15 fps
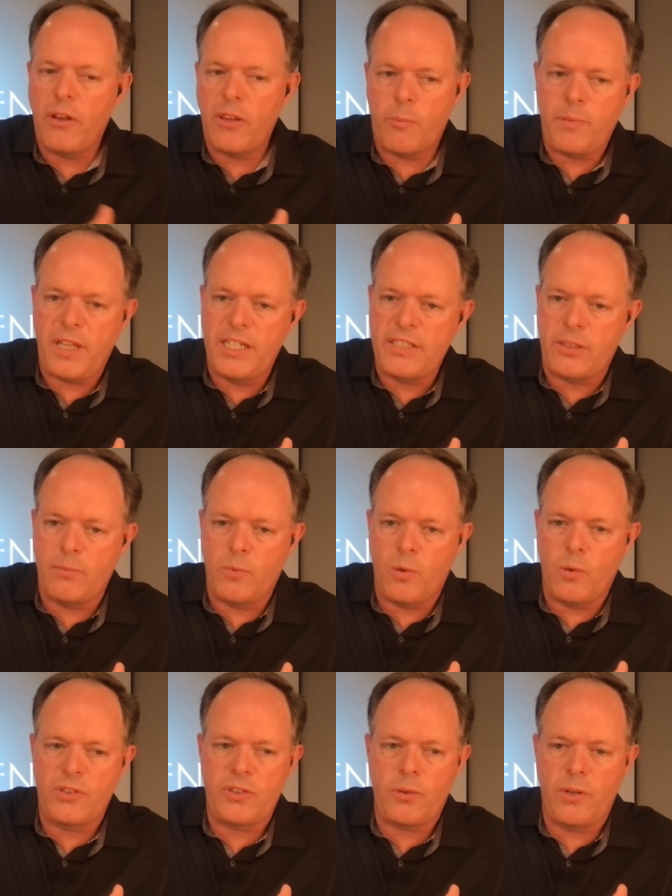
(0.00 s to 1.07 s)
other place in
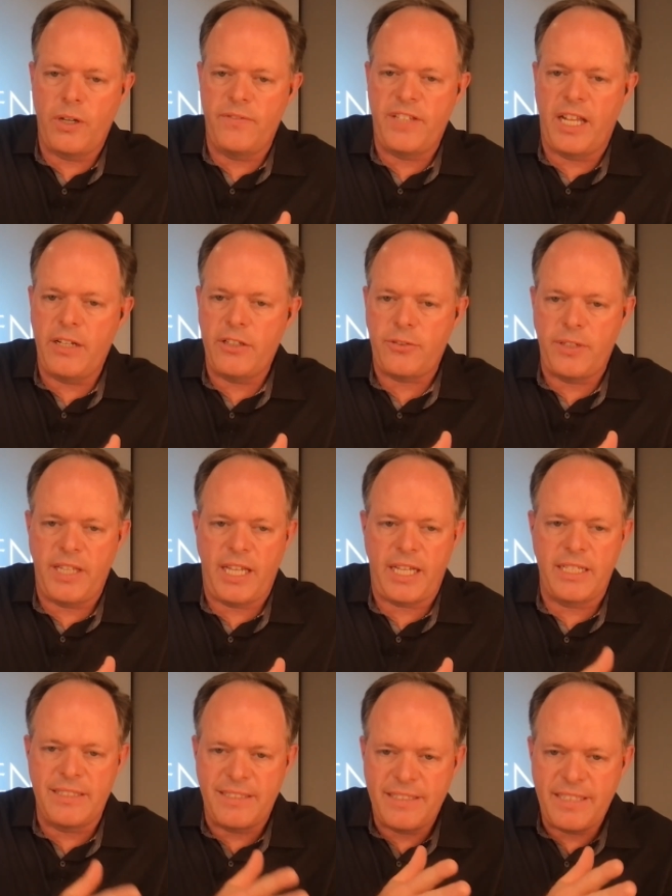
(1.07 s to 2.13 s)
restorative dentistry that
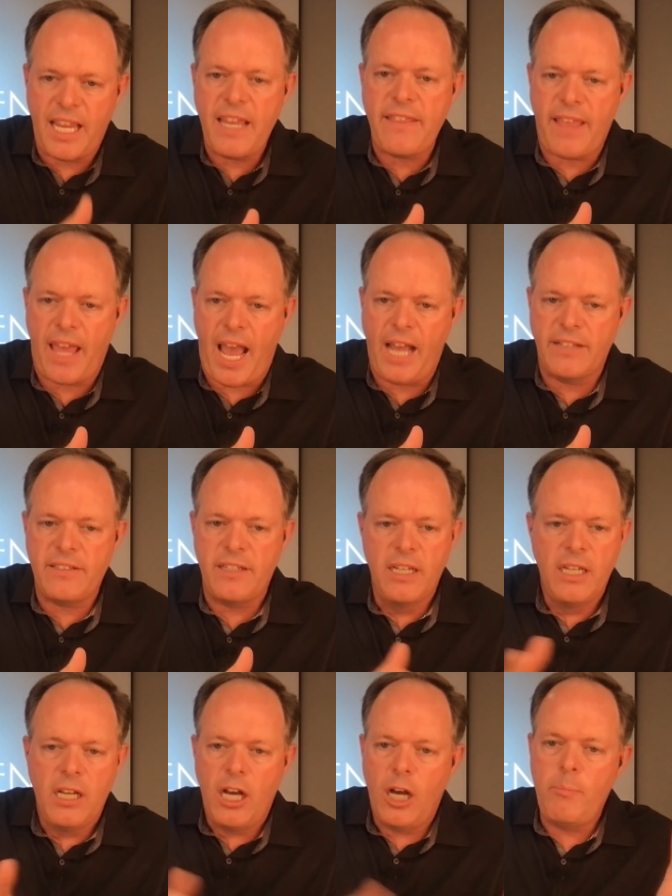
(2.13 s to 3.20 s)
can say that
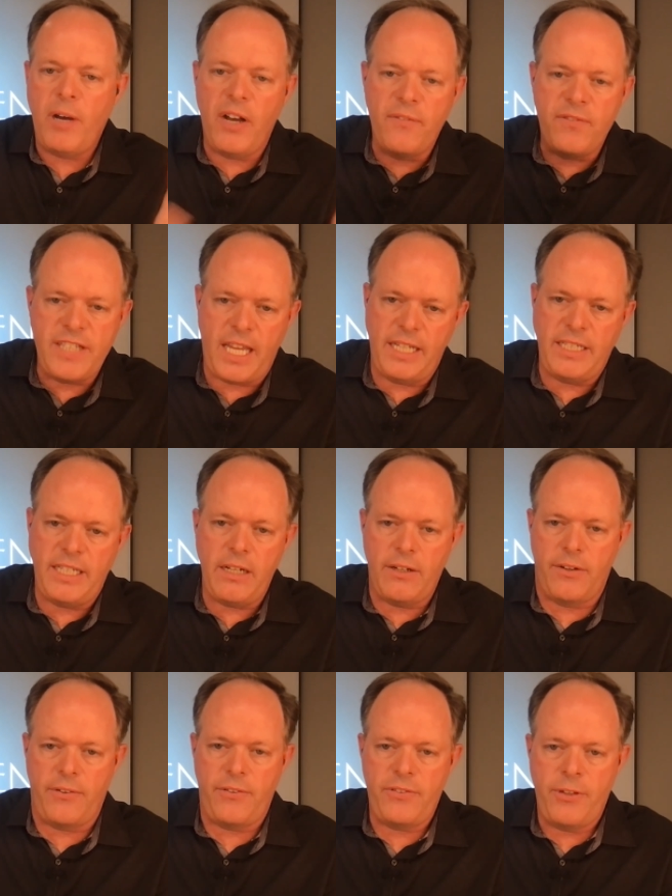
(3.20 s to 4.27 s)
above 10
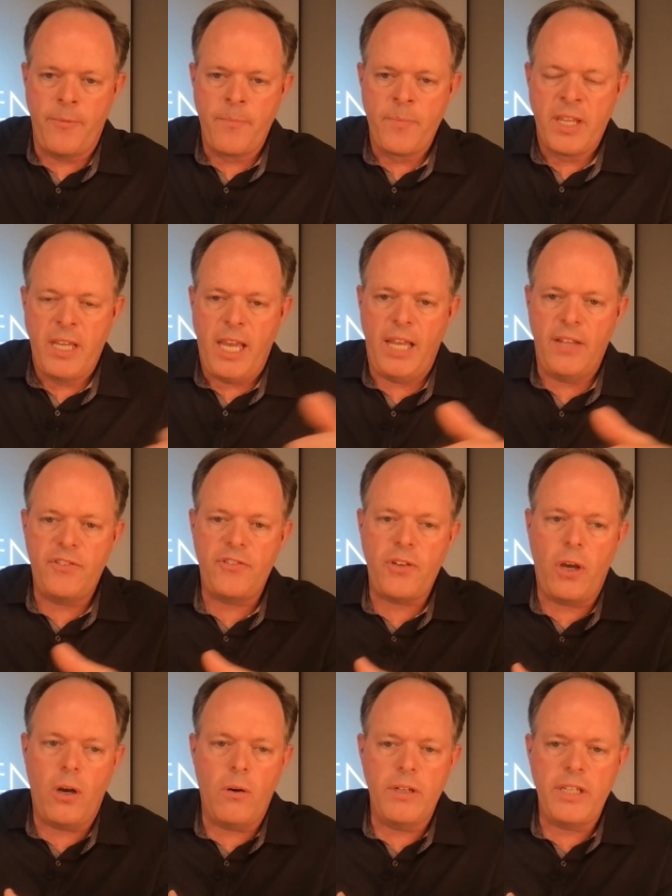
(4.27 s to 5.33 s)
years. And
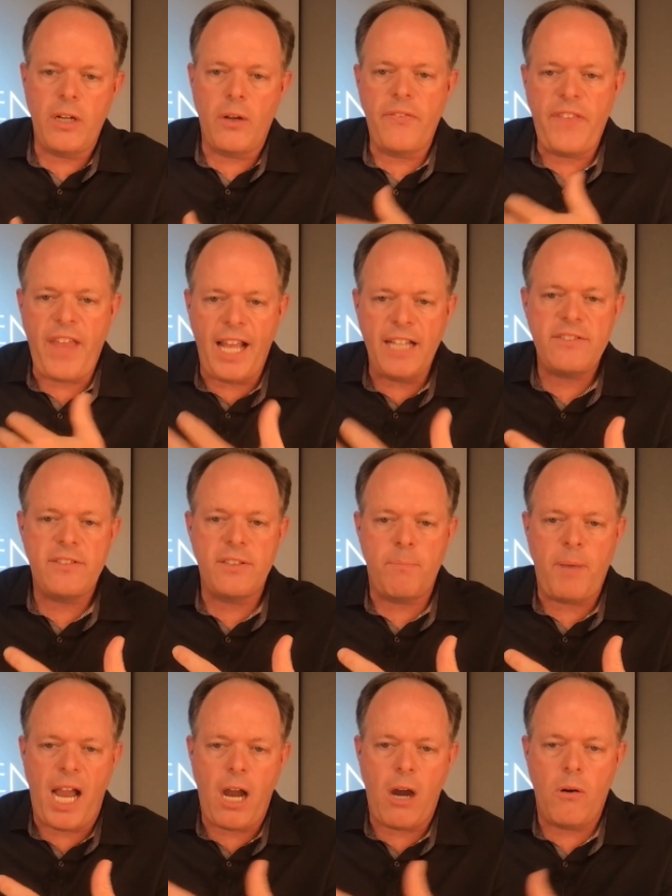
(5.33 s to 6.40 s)
so, you know, that's the
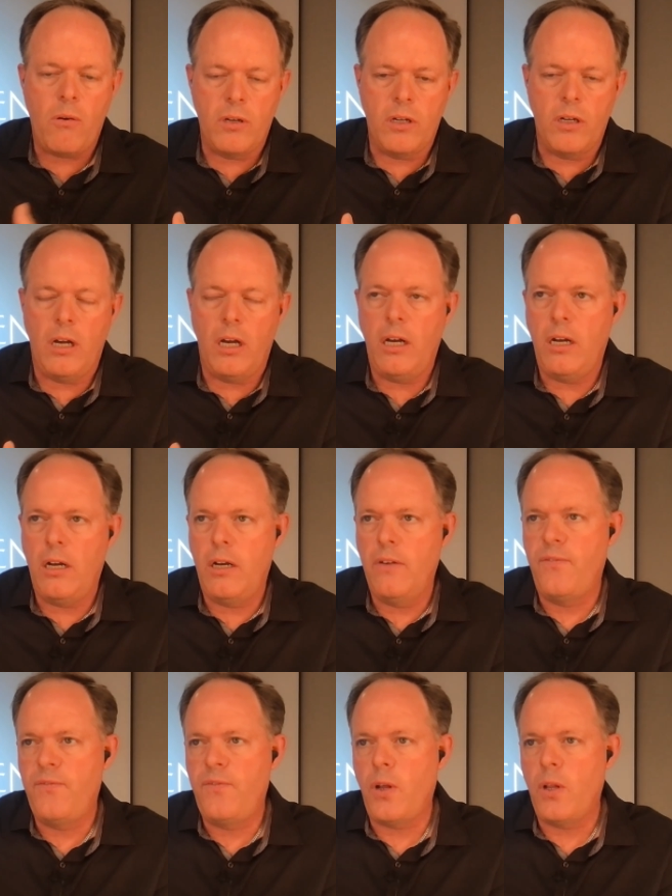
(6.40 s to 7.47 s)
power of
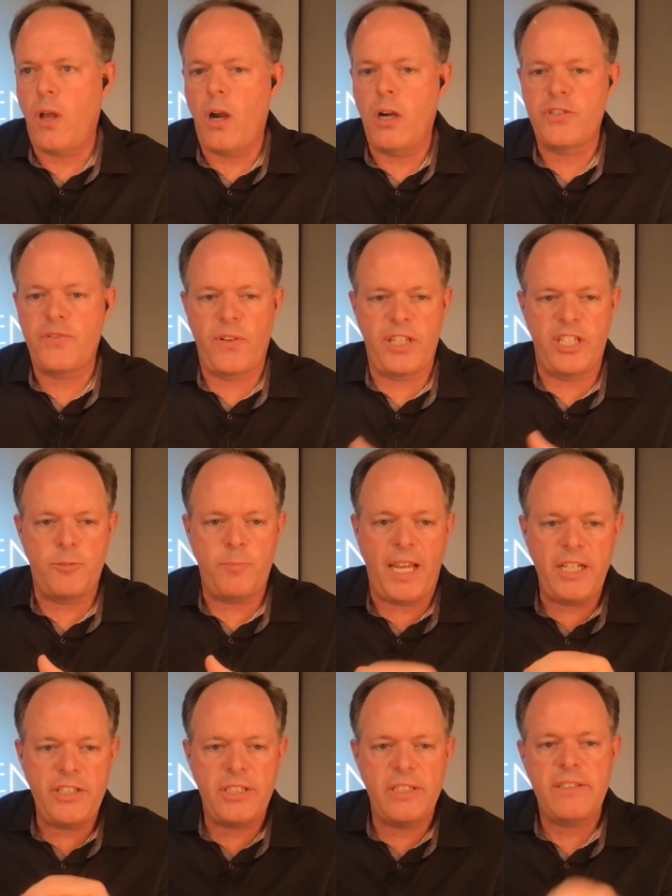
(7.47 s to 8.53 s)
full arch for these
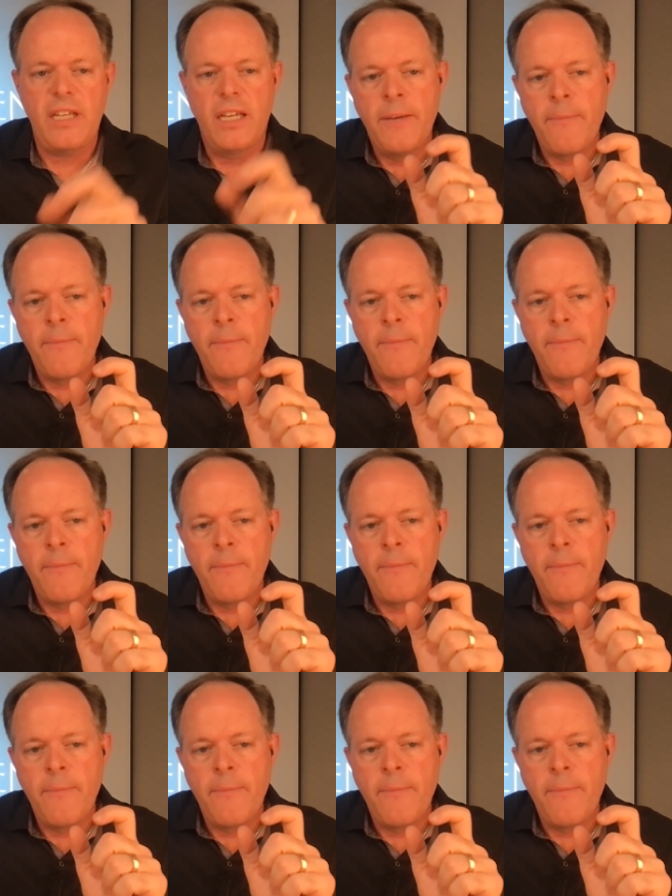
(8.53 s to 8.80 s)
patients.